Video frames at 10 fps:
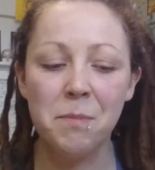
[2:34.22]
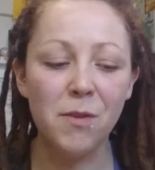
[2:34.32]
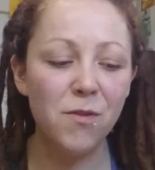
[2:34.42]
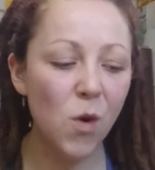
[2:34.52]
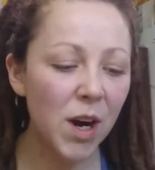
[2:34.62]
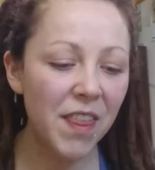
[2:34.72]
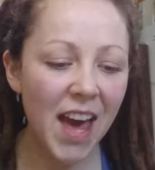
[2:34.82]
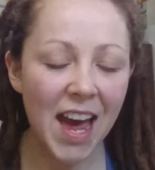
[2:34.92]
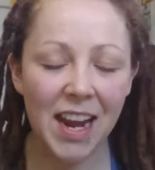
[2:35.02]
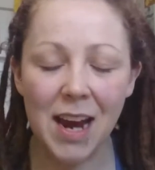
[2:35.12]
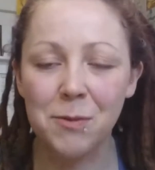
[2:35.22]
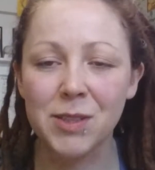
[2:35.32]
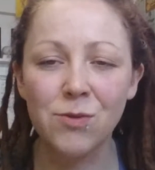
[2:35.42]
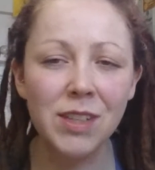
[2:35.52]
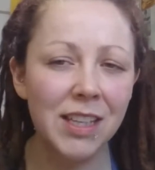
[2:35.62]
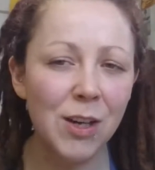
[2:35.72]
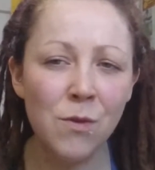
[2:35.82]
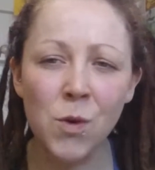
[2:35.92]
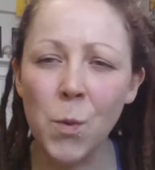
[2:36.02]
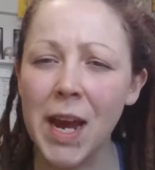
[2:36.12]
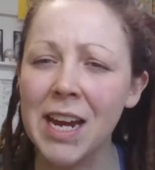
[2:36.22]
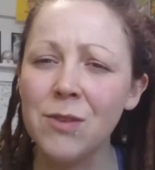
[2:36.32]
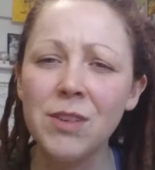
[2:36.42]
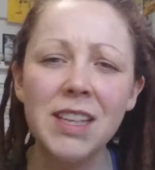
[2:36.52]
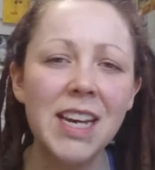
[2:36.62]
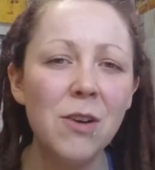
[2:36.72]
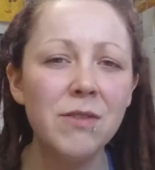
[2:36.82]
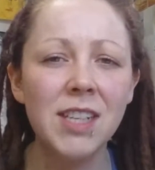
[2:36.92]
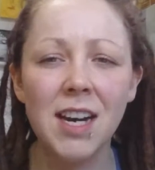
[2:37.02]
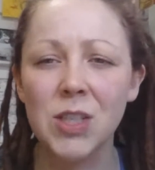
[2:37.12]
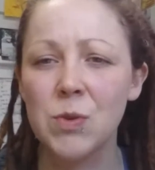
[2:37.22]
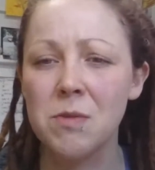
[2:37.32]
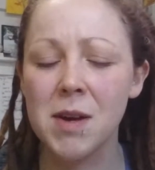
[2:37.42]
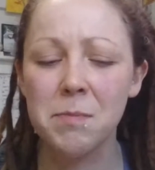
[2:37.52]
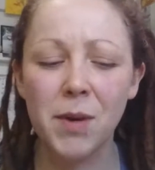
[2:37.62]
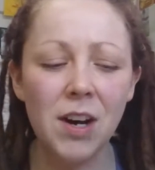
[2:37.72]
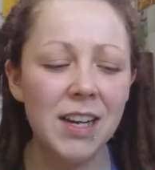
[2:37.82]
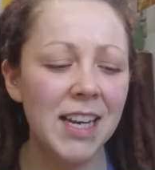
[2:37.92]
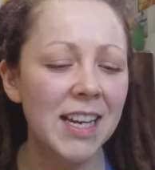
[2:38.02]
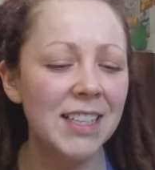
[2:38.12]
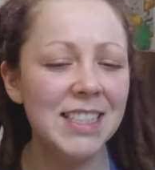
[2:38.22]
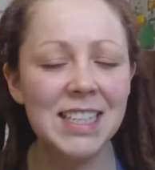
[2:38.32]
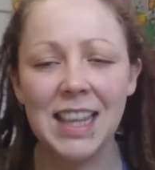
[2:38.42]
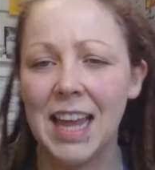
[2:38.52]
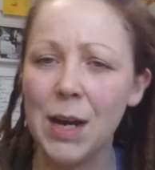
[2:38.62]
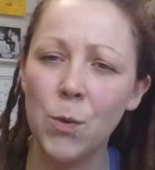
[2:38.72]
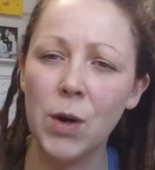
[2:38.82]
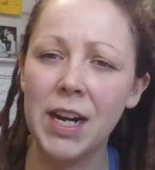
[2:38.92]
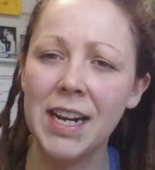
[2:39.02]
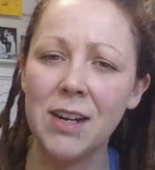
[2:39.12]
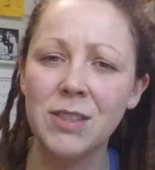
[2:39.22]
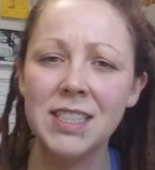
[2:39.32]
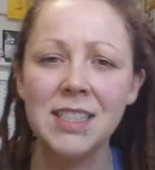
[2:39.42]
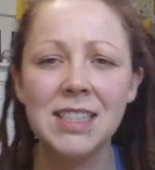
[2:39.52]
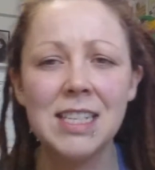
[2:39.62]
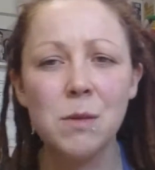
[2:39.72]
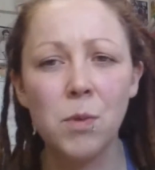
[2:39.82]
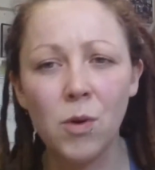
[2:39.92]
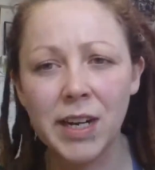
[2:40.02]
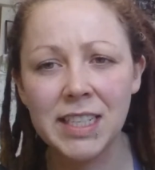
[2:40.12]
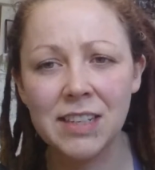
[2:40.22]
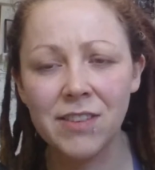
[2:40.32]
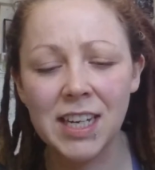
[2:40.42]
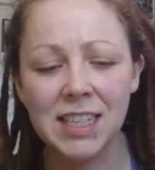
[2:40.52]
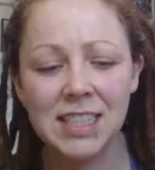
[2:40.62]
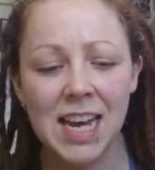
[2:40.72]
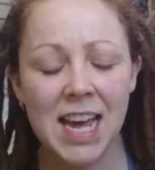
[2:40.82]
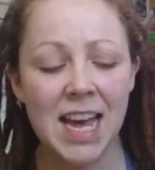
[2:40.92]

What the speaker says: Before that, I was really overweight, really out of touch with my body, didn't like working out, didn't see the point of it.